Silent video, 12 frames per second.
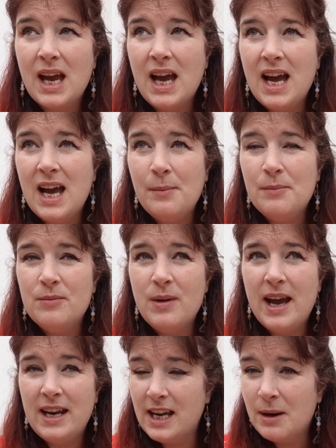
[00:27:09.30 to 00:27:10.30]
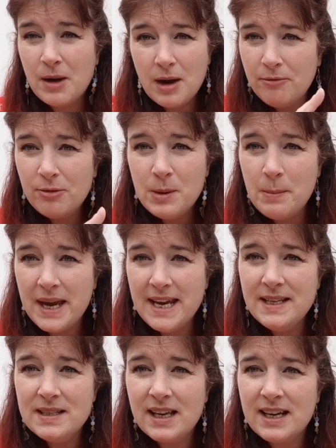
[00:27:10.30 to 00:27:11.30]
and it can come from the
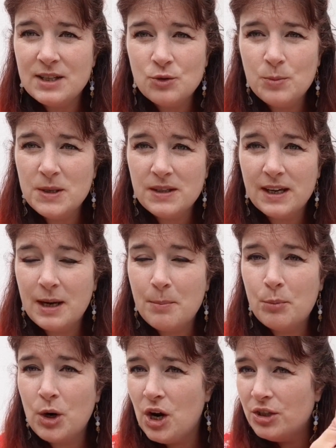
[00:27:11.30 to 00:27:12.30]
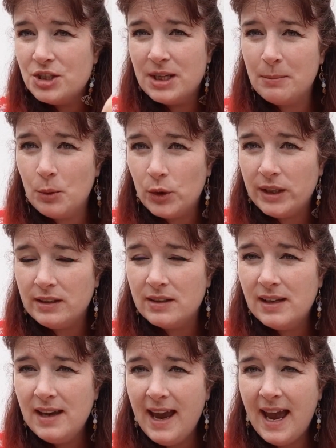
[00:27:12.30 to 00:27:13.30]
base, and it's almost like a branching
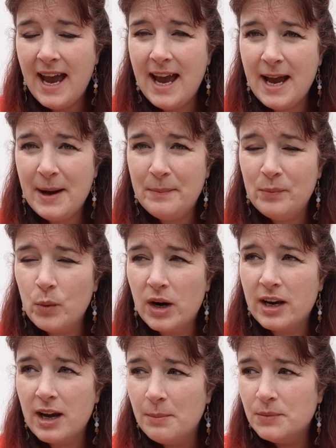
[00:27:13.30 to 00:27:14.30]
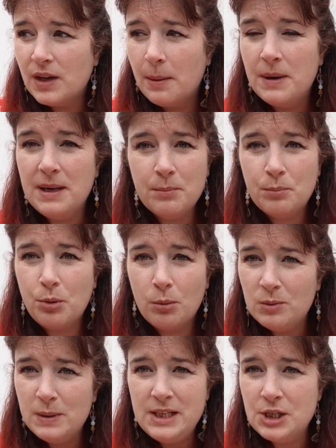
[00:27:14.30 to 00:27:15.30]
point where it comes up, and it
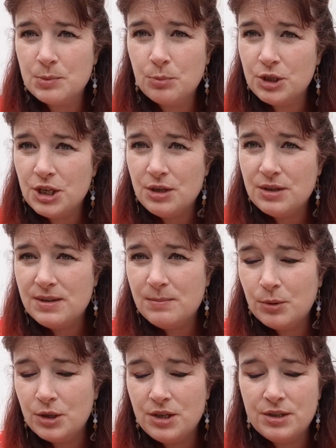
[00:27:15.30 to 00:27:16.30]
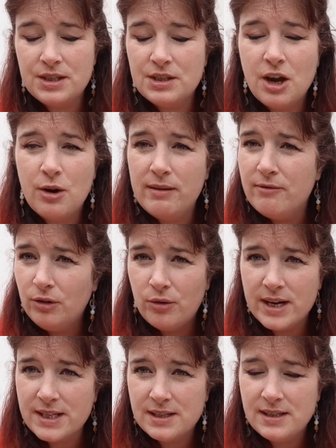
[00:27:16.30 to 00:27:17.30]
probably just produces no
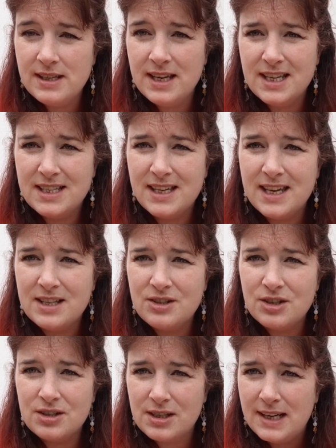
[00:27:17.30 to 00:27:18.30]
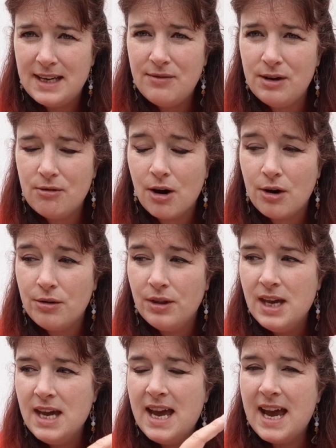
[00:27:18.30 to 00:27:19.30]
inflorescences. It's just a leafy growth,
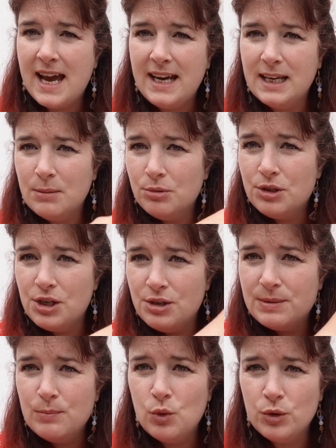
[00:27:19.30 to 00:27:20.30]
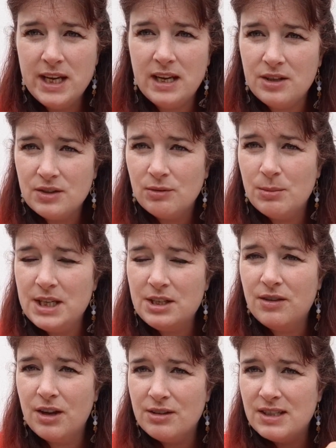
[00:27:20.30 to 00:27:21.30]
and it can produce more tillers from
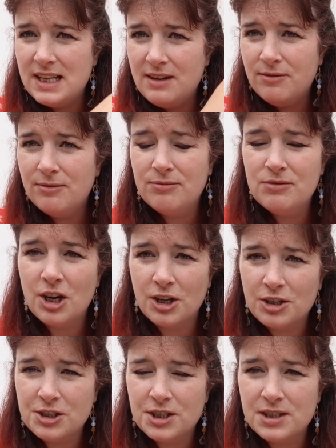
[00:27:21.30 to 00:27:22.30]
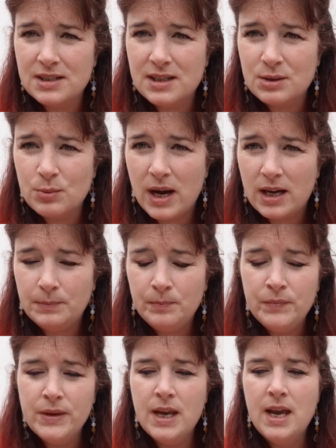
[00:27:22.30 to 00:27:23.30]
each of those leaf junctions as well.
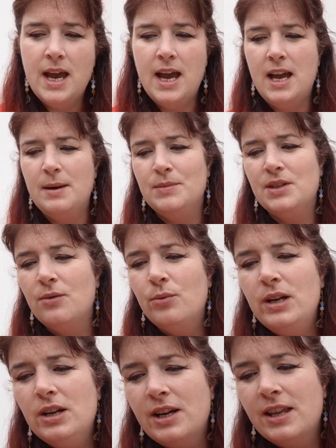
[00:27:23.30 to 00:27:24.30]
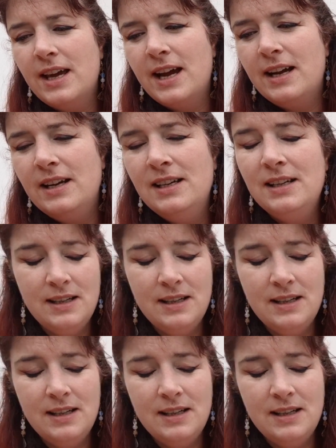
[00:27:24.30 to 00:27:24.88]
So if we look at that